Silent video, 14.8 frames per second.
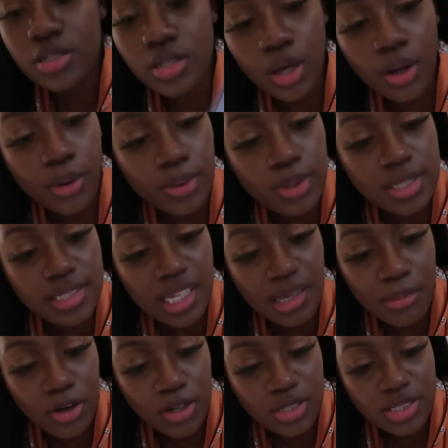So sea
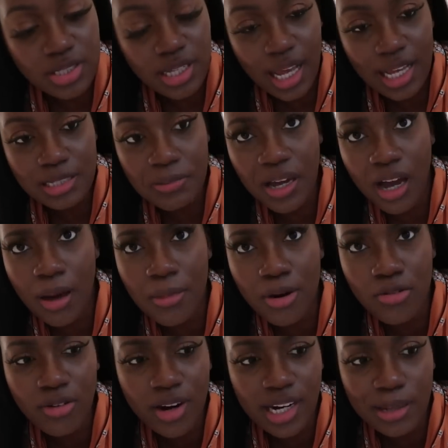moss has become
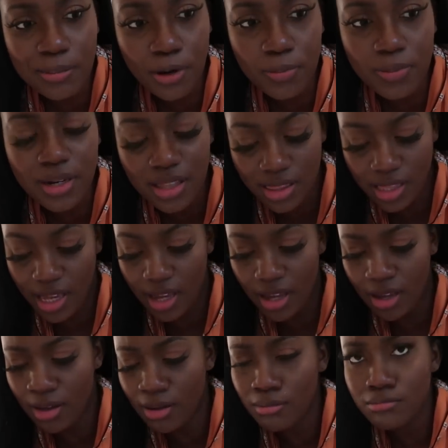a really popular thing